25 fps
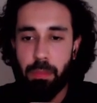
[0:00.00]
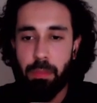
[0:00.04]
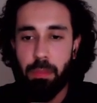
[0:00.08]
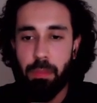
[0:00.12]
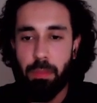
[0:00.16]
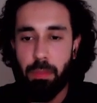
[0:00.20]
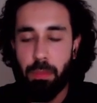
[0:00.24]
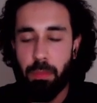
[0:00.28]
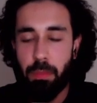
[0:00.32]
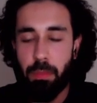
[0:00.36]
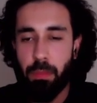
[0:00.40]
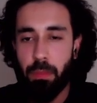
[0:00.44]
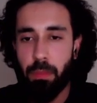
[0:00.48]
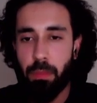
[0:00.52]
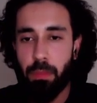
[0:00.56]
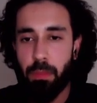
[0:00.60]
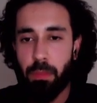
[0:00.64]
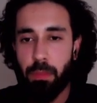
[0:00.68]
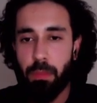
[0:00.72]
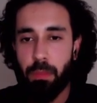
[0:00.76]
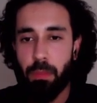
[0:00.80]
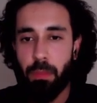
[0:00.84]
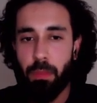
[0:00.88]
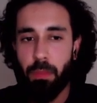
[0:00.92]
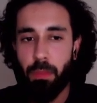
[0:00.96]

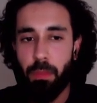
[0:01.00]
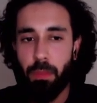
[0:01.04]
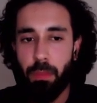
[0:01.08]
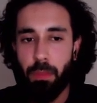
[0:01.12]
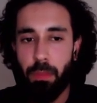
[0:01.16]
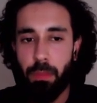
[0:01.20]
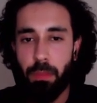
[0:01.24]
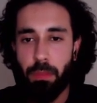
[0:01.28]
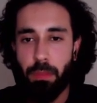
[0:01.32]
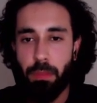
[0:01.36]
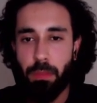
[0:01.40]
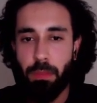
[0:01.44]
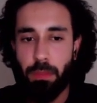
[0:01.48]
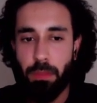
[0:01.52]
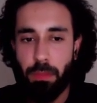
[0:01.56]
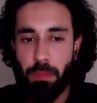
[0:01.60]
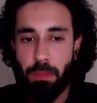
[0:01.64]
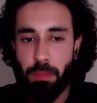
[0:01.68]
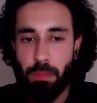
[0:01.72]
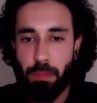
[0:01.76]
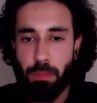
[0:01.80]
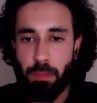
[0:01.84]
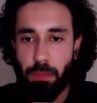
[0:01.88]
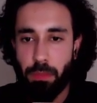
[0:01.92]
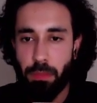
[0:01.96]

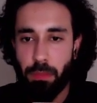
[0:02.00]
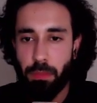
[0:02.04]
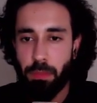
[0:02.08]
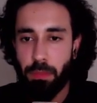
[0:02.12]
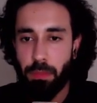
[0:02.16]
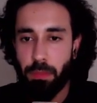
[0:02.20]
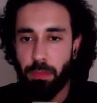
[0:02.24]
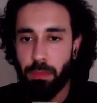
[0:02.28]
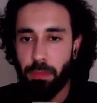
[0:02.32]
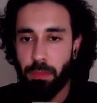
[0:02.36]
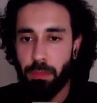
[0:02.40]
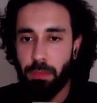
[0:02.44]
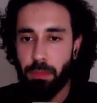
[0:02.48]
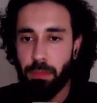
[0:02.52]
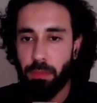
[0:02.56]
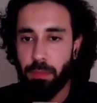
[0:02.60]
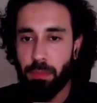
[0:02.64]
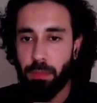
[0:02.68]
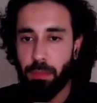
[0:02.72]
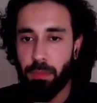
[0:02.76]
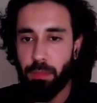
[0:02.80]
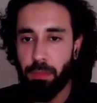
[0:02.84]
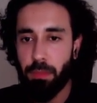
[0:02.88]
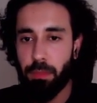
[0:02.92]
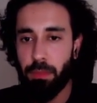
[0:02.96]

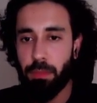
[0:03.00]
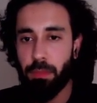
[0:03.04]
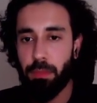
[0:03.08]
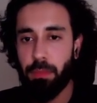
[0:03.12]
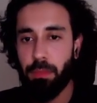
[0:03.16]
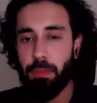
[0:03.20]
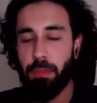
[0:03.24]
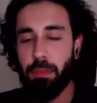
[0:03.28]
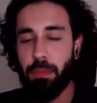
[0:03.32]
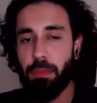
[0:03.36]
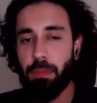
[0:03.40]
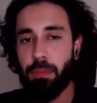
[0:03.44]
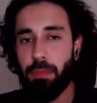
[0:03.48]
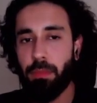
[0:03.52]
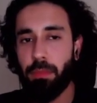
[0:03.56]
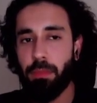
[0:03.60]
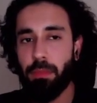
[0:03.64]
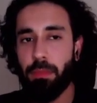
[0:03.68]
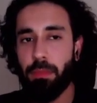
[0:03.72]
The person shown says nothing.